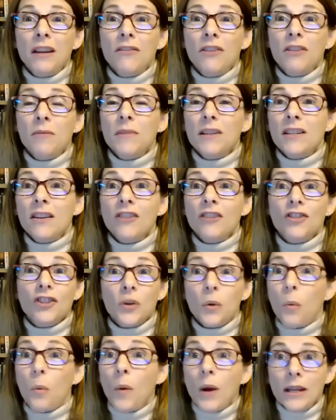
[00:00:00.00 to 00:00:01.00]
give them is not
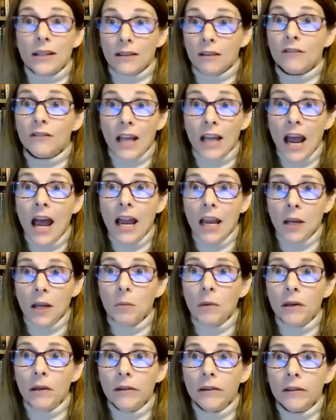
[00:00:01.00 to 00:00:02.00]
just a waste of
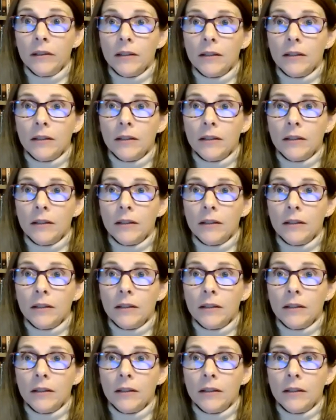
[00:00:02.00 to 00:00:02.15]
time,